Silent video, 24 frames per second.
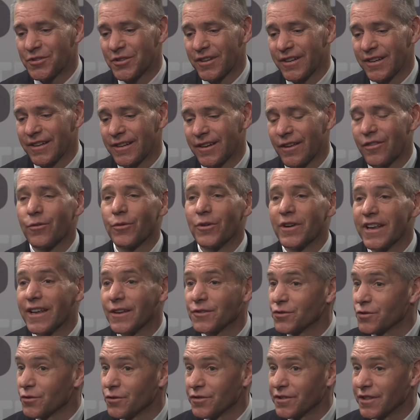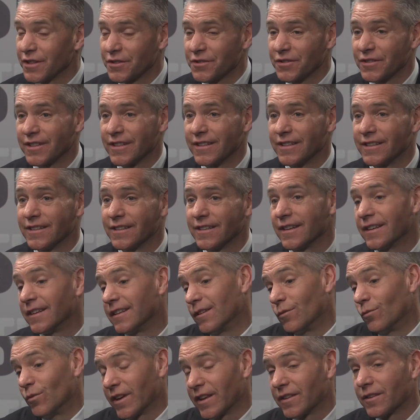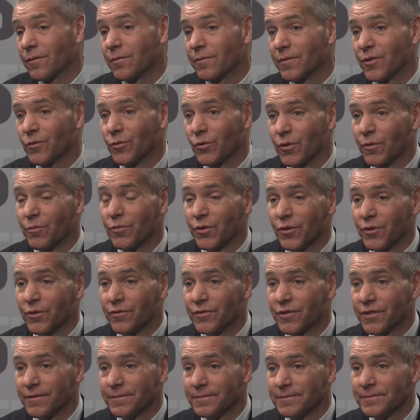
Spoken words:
authority has jurisdiction, and then we'll get the route approved.